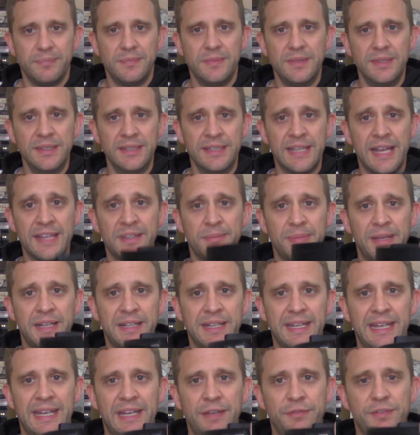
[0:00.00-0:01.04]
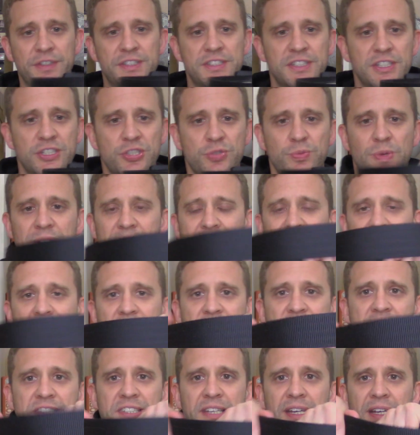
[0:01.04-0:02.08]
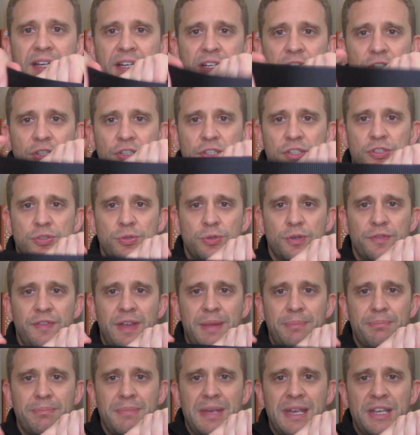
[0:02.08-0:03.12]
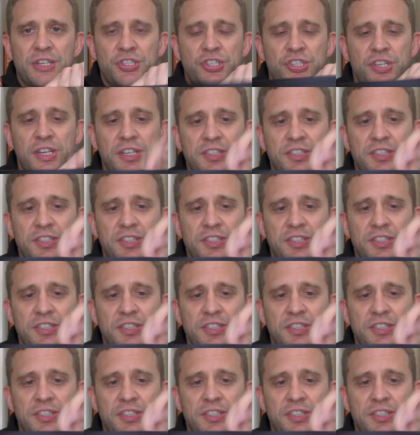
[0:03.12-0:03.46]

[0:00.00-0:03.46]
Another belt I have is this one. It's sort of a mesh.